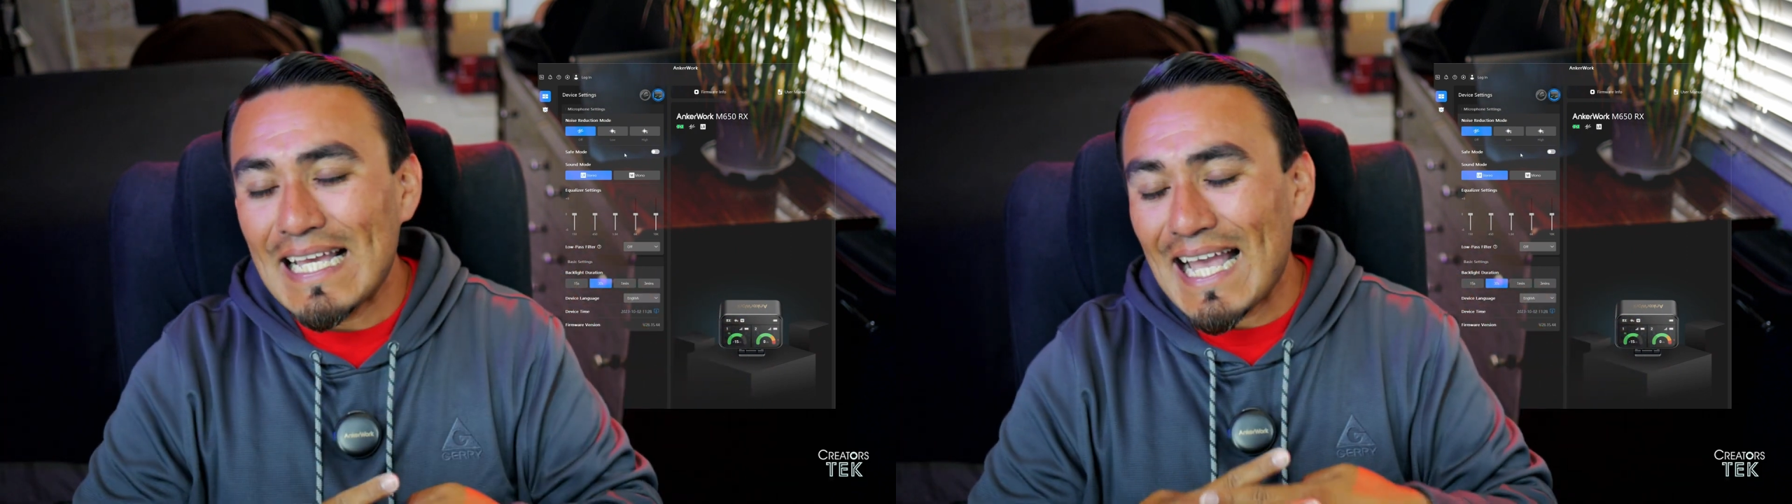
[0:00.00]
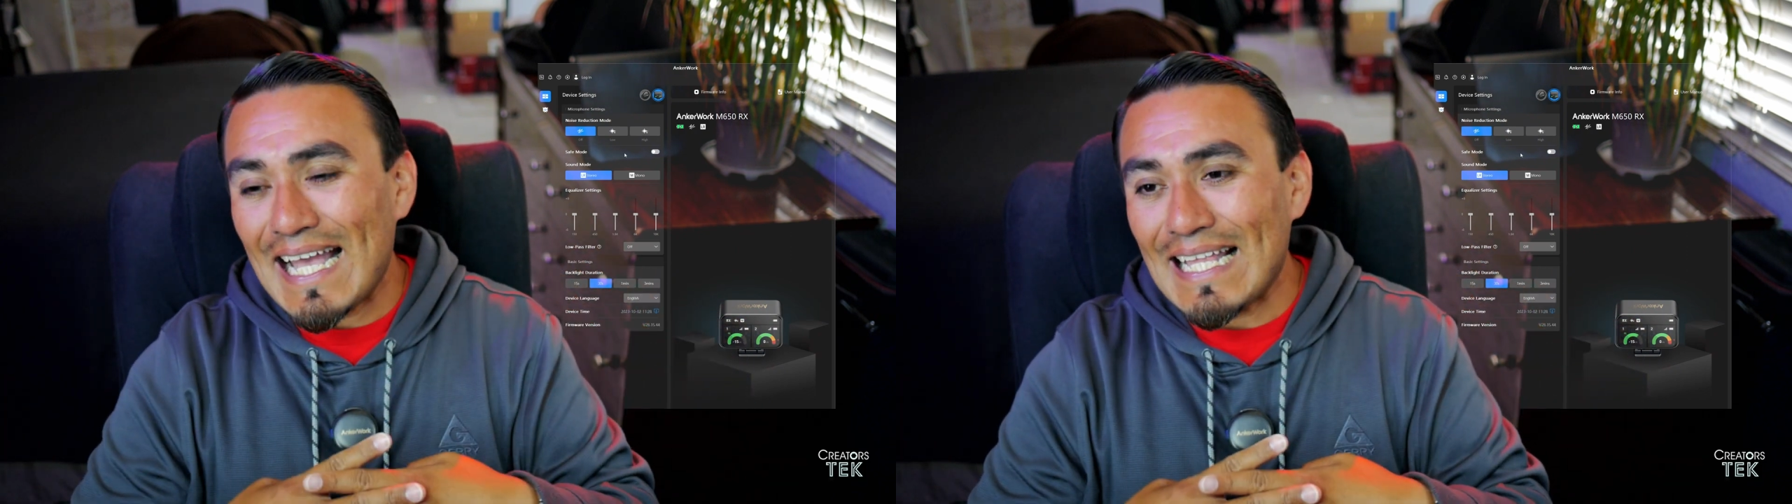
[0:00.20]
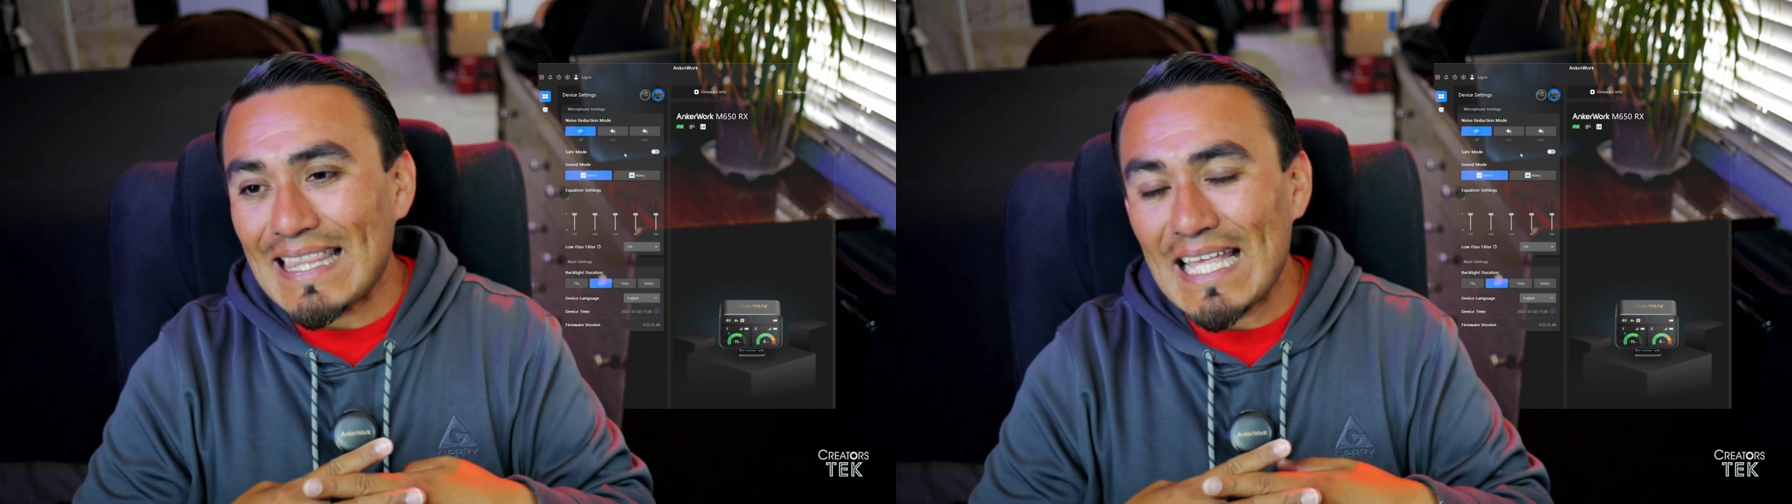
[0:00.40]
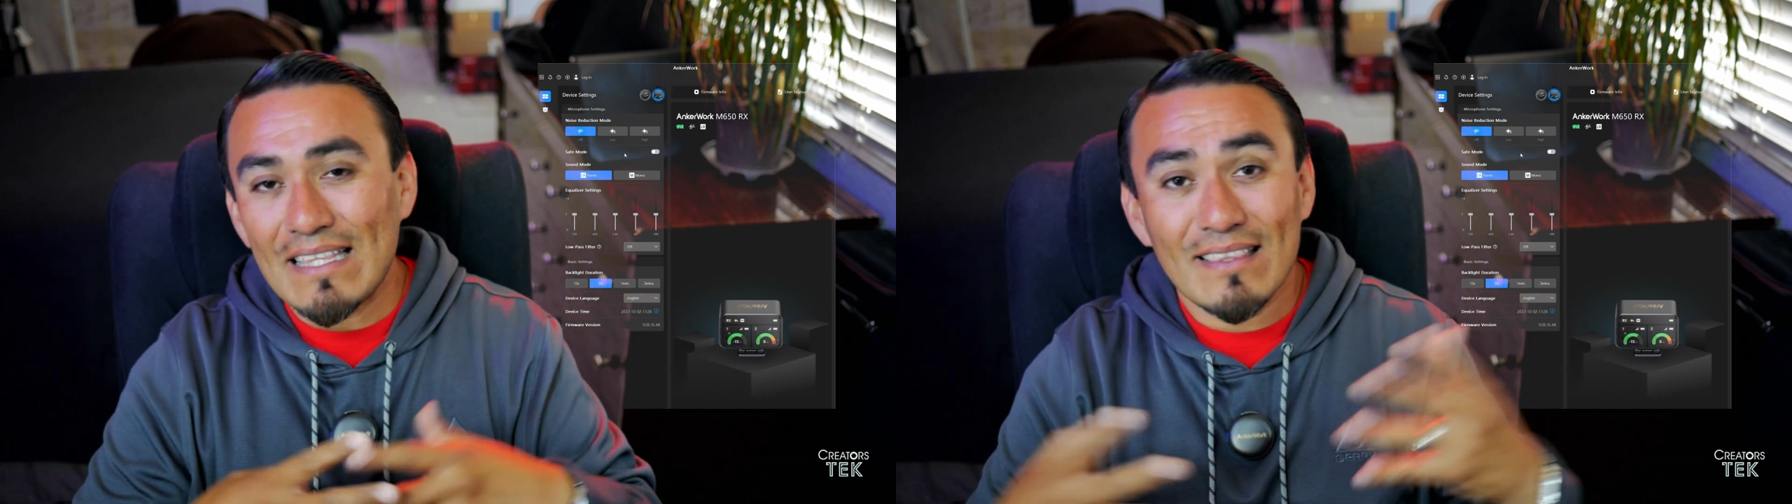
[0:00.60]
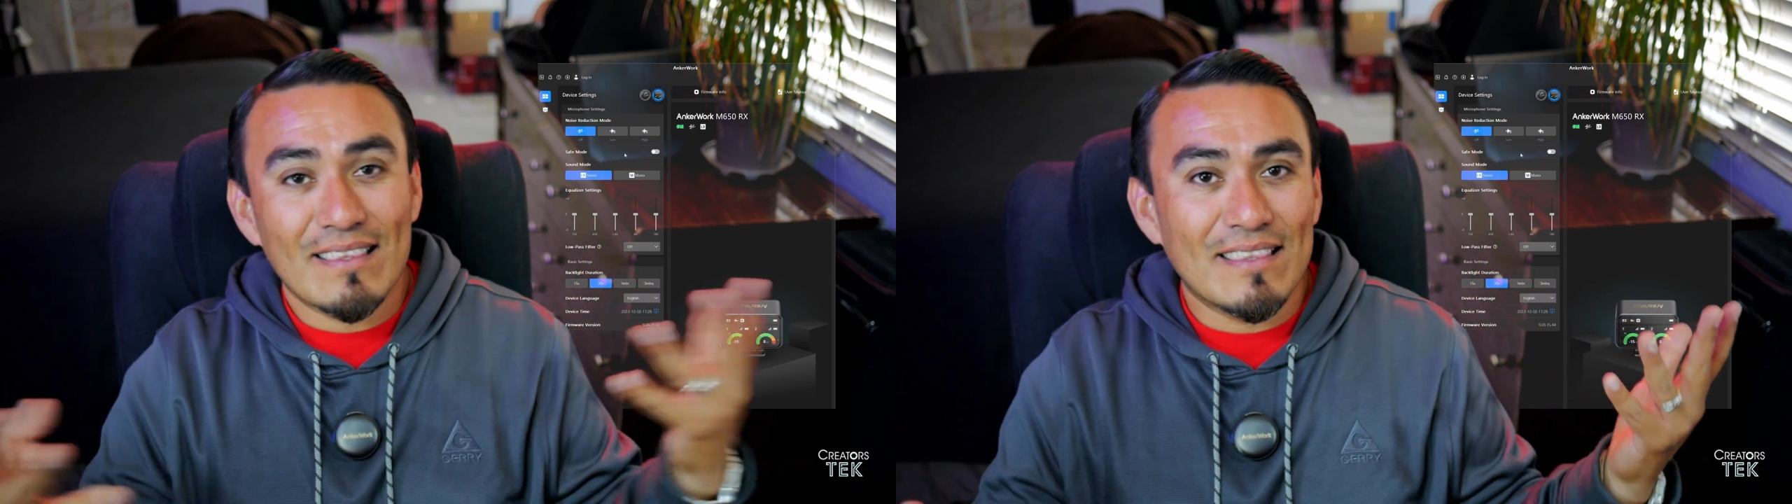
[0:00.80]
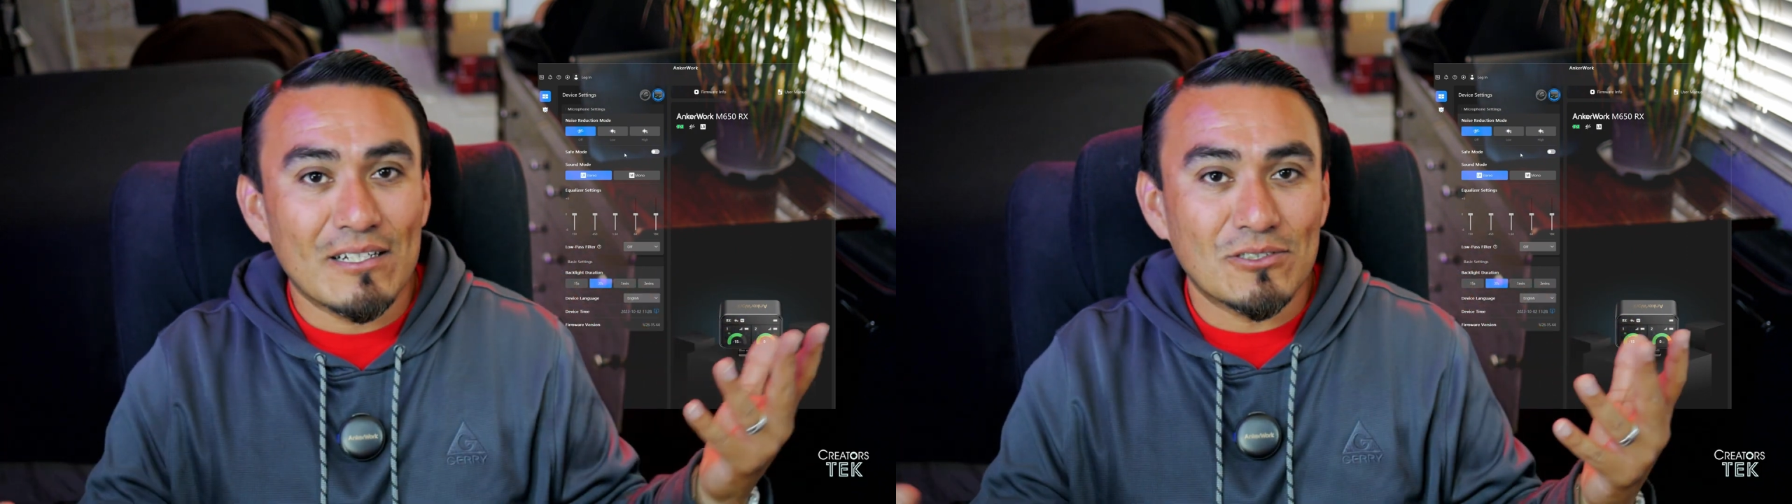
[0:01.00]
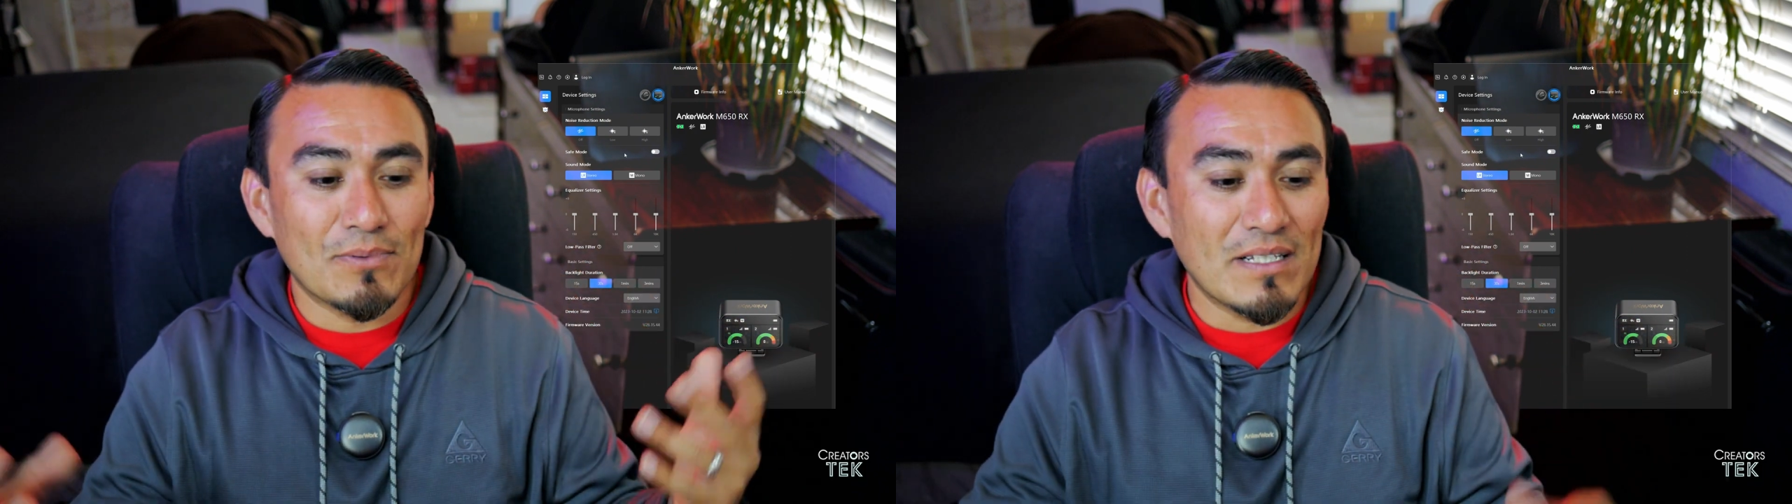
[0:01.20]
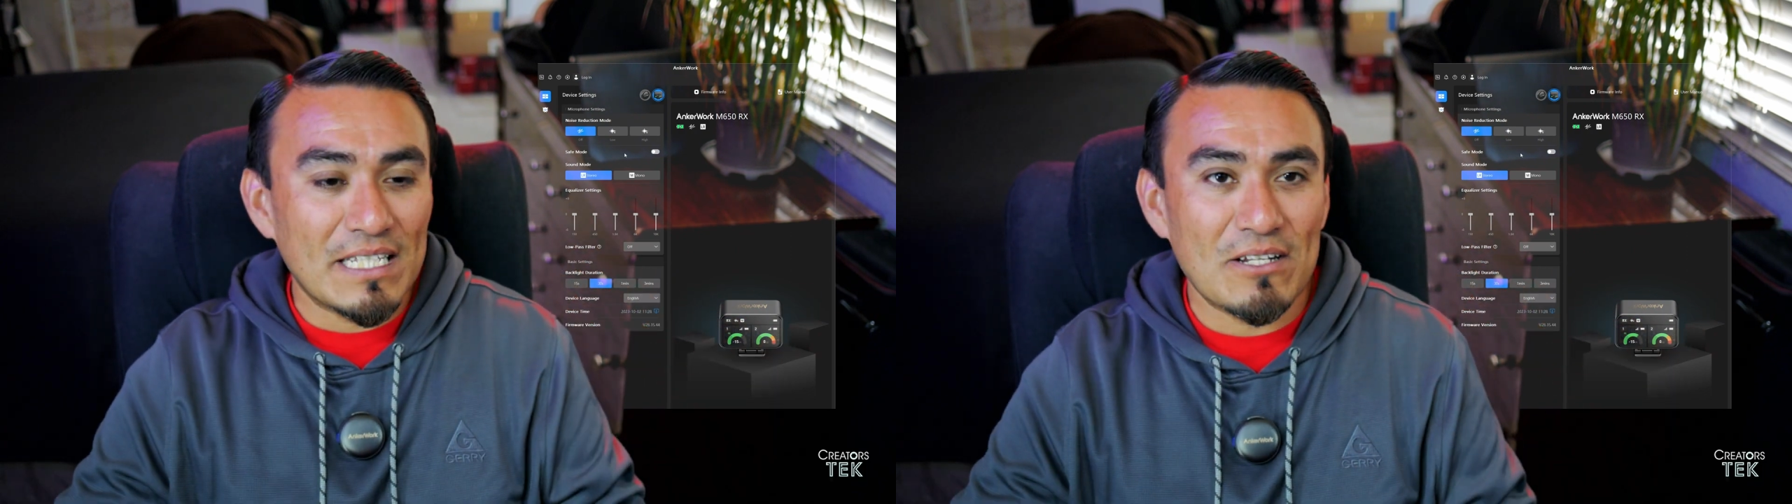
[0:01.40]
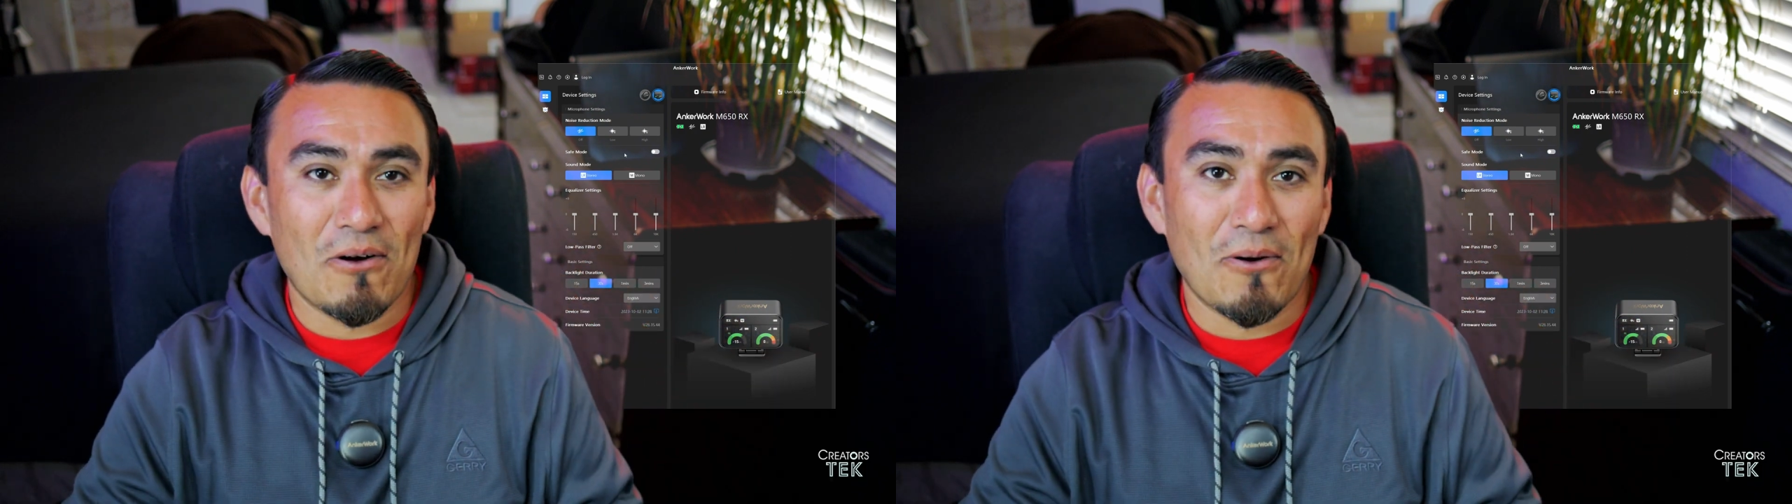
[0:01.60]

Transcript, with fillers: and then there's really no